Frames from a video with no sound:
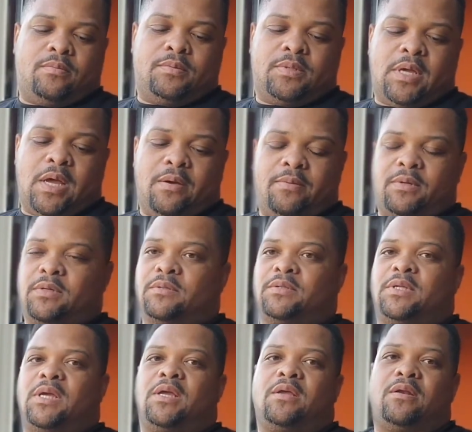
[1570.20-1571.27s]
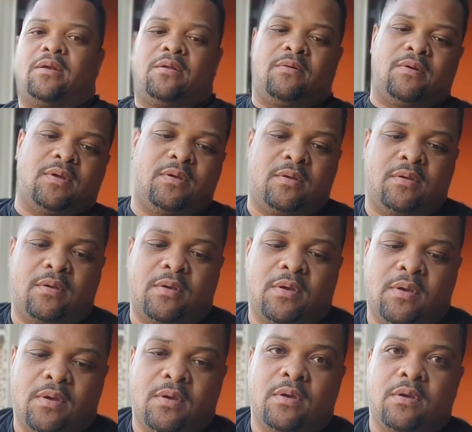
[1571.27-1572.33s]
See how I was gonna tell you to do it.
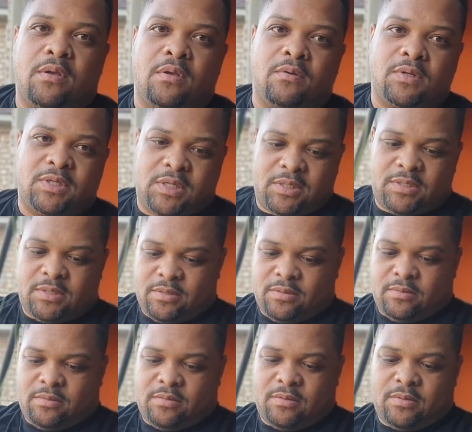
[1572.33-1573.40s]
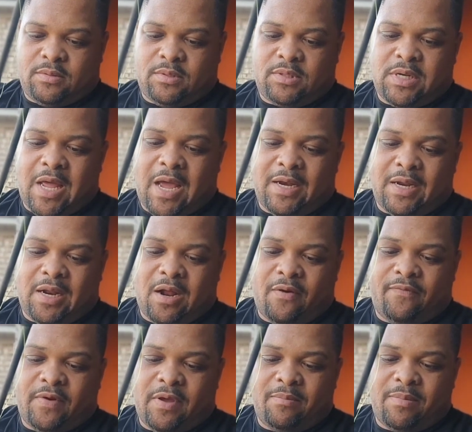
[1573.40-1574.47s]
You'll just slide that
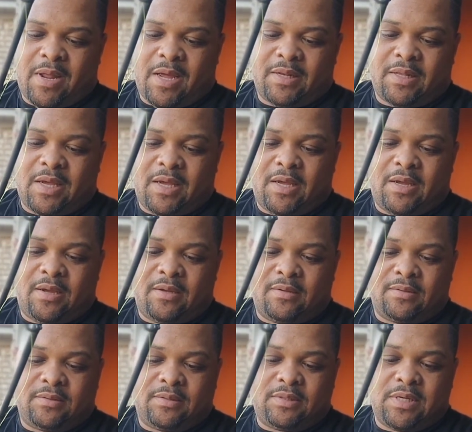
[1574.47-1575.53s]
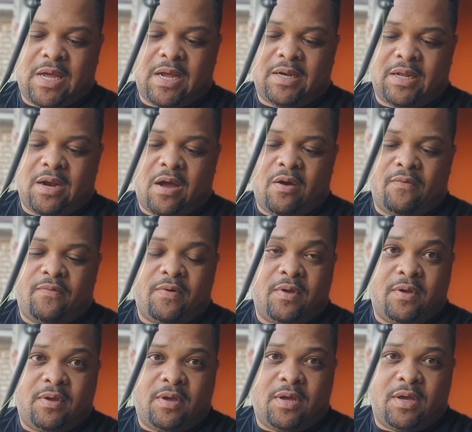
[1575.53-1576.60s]
off that black thing, slide that off
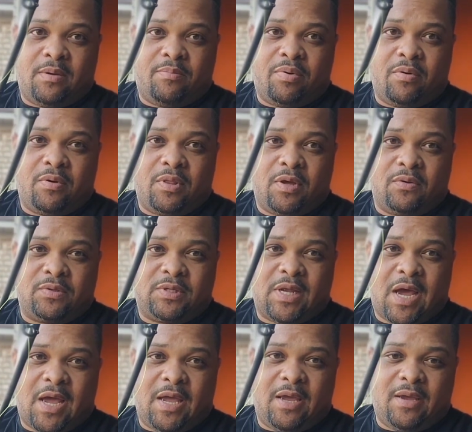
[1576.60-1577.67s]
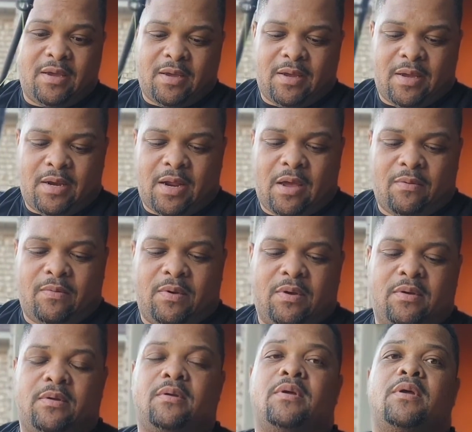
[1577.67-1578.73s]
and pull those tight, and that
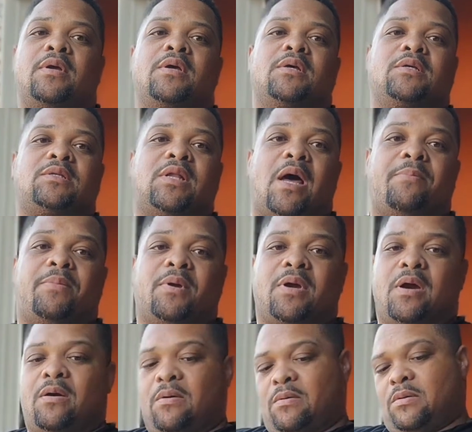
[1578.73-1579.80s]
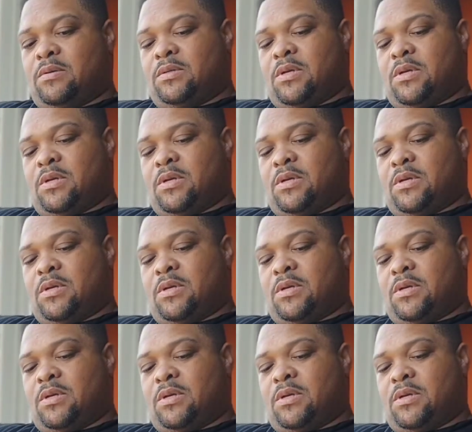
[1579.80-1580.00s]
will stop your caulk.